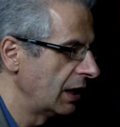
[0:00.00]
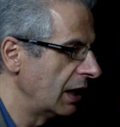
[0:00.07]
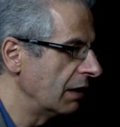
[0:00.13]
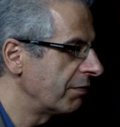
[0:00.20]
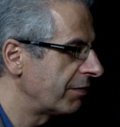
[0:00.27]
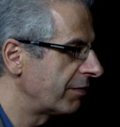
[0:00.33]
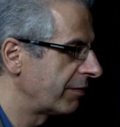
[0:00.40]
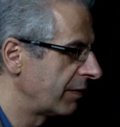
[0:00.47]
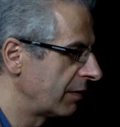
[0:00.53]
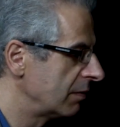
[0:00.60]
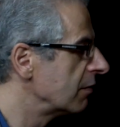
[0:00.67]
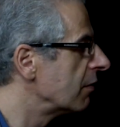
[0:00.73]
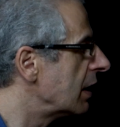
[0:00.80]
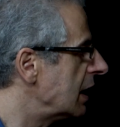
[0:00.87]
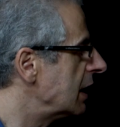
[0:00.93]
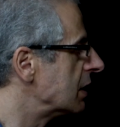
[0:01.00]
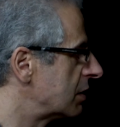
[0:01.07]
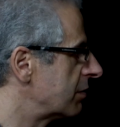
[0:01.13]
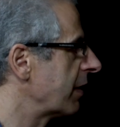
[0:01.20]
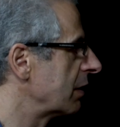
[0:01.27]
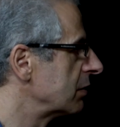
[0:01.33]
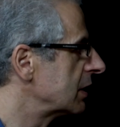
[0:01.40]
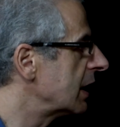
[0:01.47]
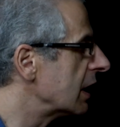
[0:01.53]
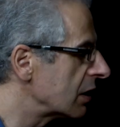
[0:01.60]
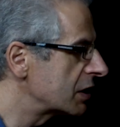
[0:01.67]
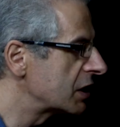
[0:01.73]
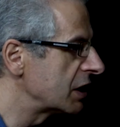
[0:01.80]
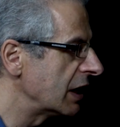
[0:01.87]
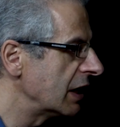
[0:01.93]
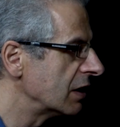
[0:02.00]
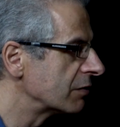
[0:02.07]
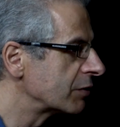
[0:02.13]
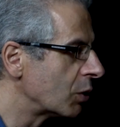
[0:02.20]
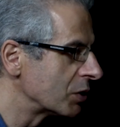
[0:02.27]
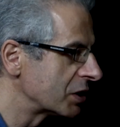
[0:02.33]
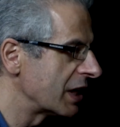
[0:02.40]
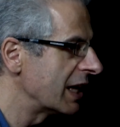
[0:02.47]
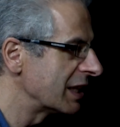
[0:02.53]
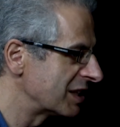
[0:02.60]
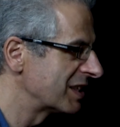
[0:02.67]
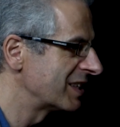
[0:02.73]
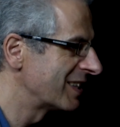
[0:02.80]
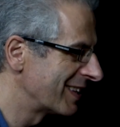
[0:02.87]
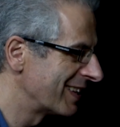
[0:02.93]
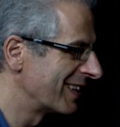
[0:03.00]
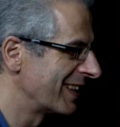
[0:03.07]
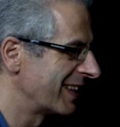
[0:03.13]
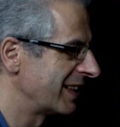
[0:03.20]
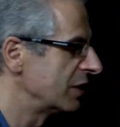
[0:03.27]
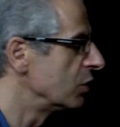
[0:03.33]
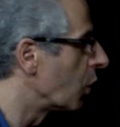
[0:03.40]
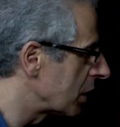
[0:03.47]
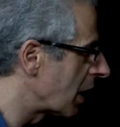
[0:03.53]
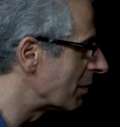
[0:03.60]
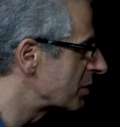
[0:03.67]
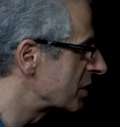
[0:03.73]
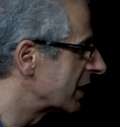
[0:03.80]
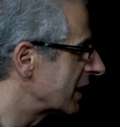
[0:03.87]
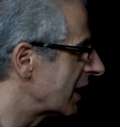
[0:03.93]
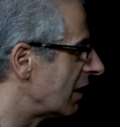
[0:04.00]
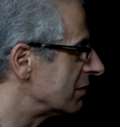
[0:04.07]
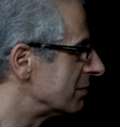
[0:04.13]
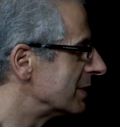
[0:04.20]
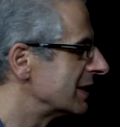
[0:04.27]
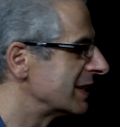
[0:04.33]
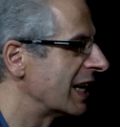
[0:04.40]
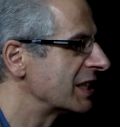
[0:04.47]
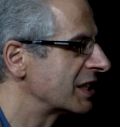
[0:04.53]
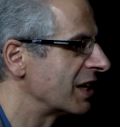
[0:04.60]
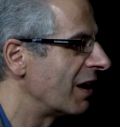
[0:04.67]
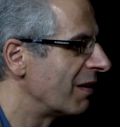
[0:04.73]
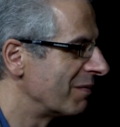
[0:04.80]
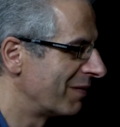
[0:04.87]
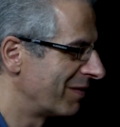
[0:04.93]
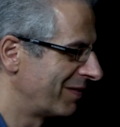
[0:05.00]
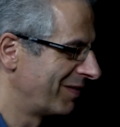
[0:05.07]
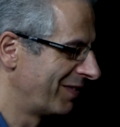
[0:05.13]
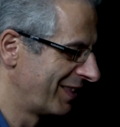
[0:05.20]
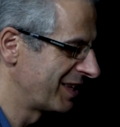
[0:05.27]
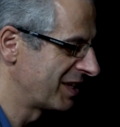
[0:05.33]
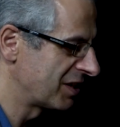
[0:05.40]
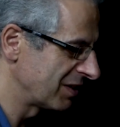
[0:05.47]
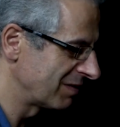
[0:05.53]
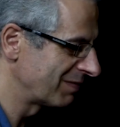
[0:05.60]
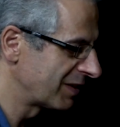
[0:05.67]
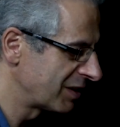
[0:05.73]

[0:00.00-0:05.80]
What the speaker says: if he's found guilty, and of course that's not up to the government, that's up to